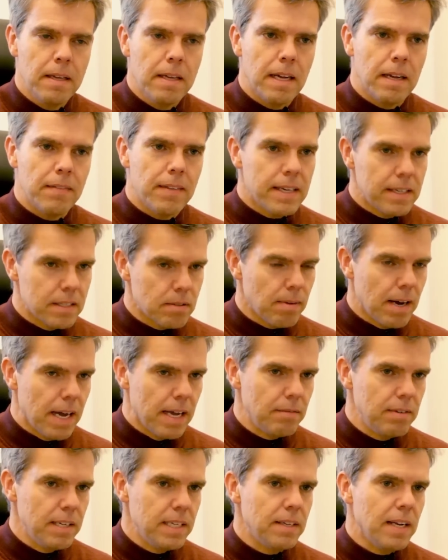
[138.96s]
And that is why
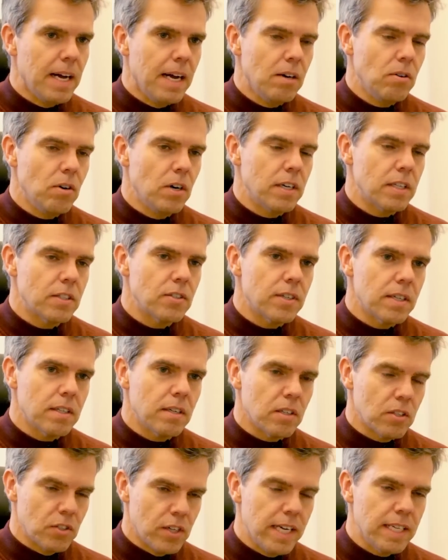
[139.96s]
we now are,
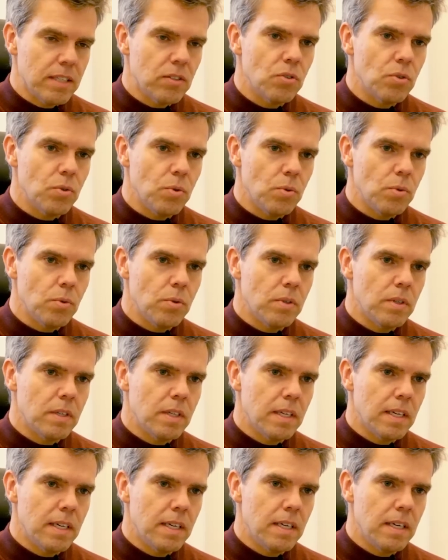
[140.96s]
are trying to
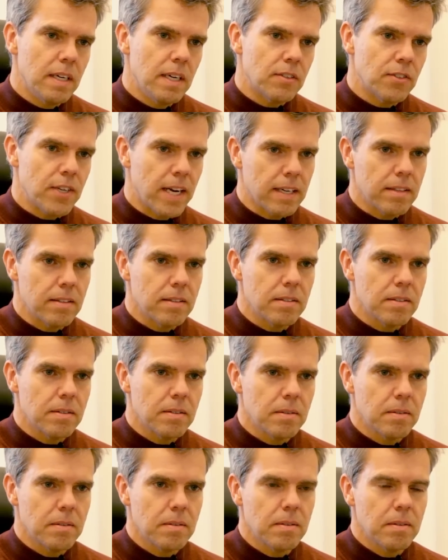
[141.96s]
attract
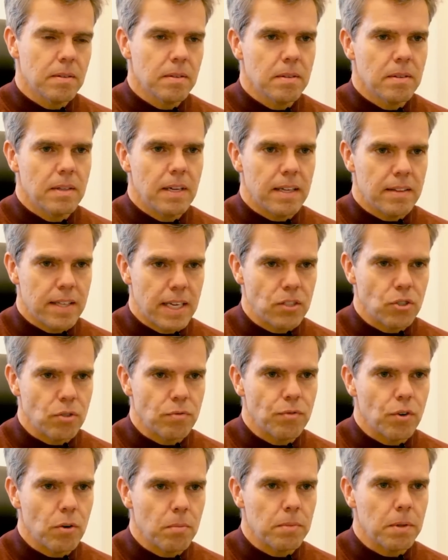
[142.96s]
attention
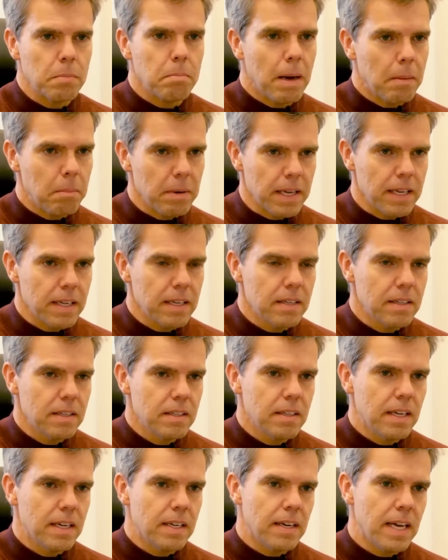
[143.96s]
from the public
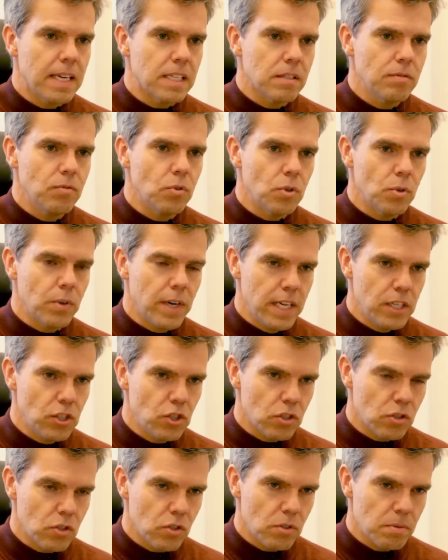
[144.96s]
and ask for
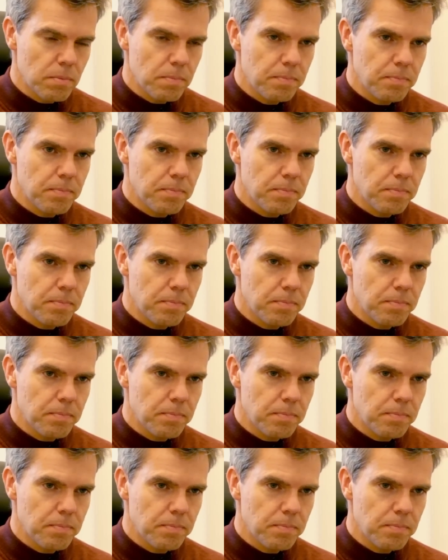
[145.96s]
donations.